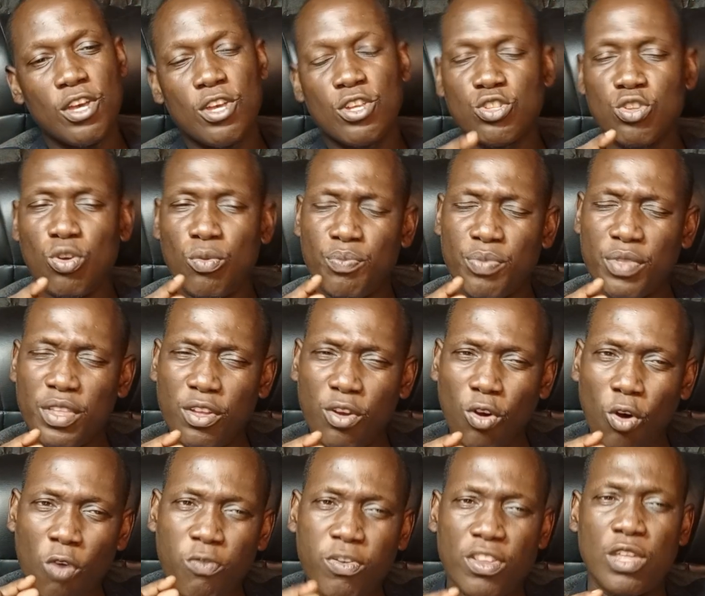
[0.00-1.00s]
So,
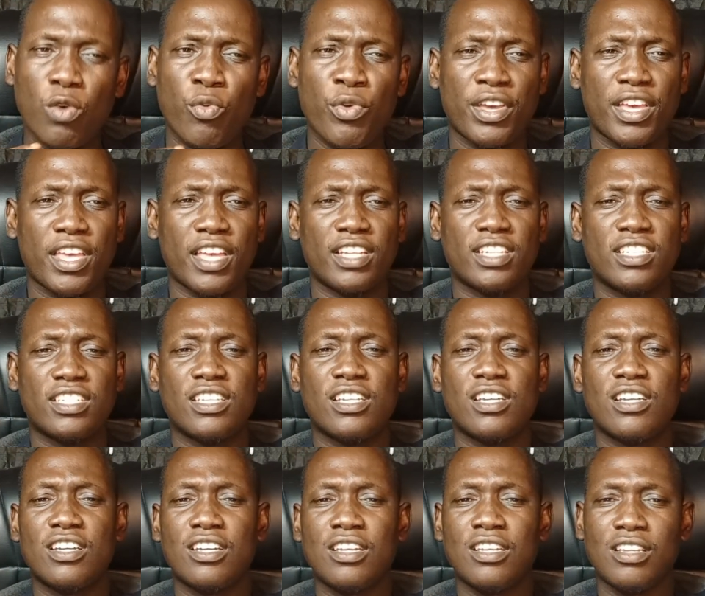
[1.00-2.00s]
over the weekend,
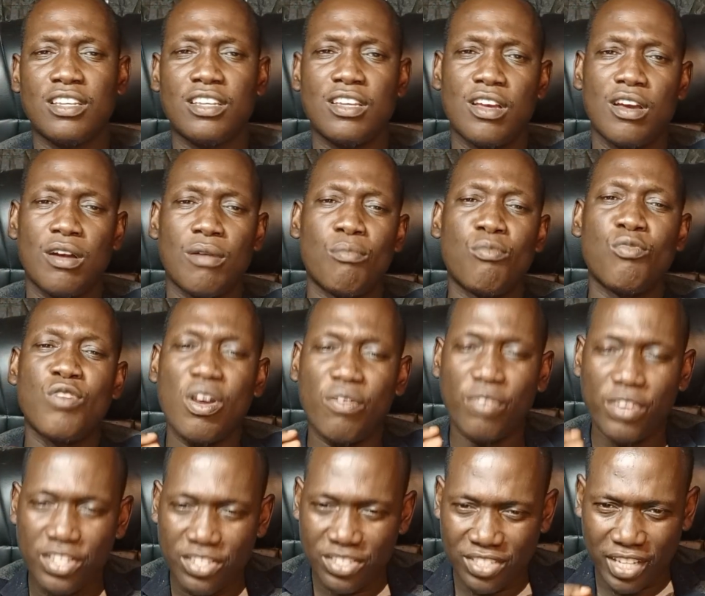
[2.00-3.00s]

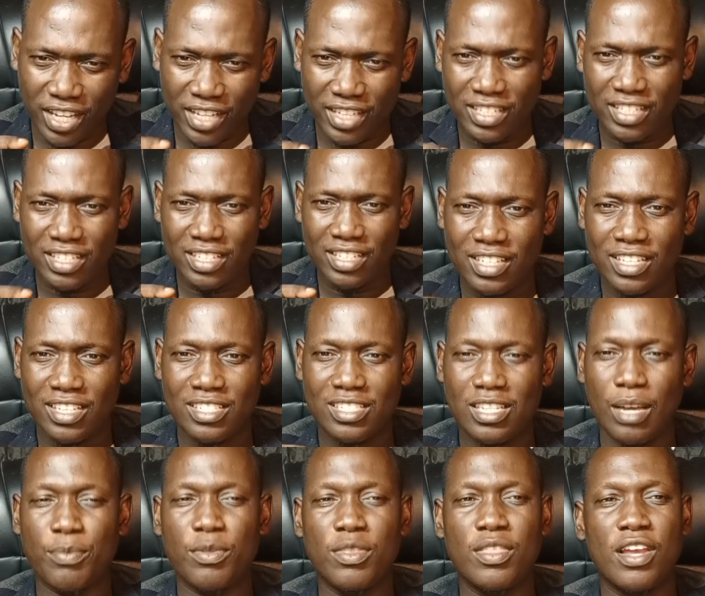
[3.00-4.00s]
Mudavadi said
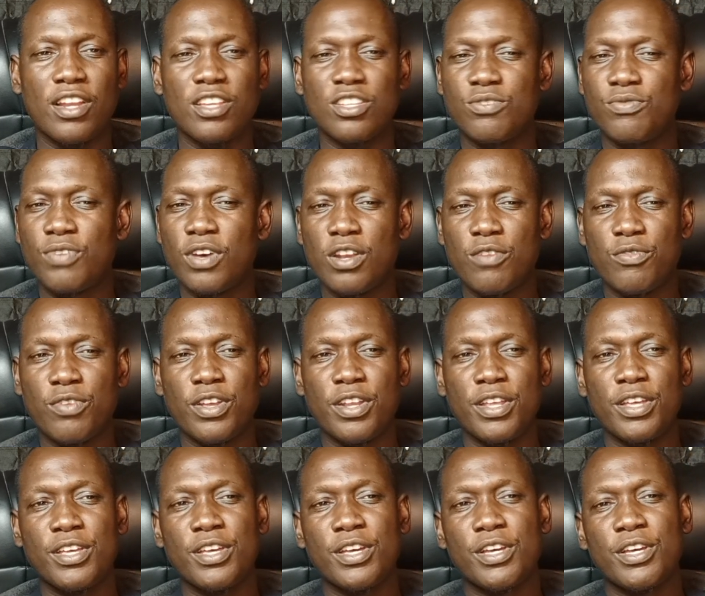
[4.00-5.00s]
something that is very,
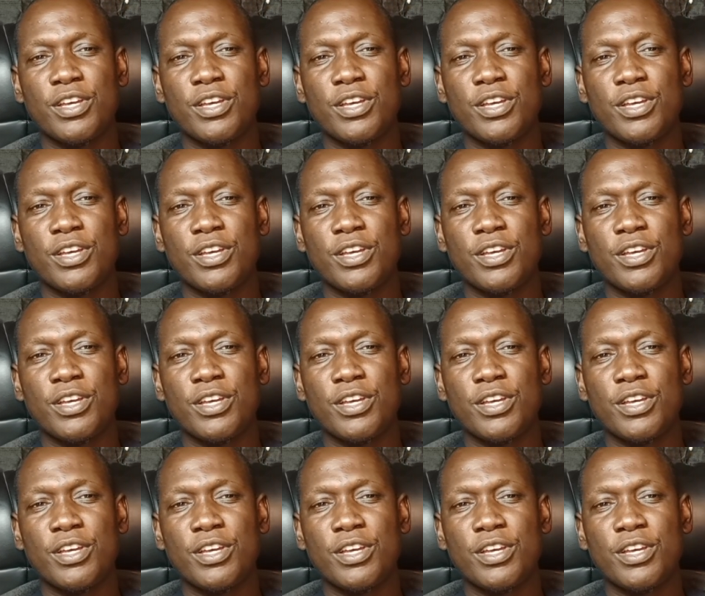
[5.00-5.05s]
very,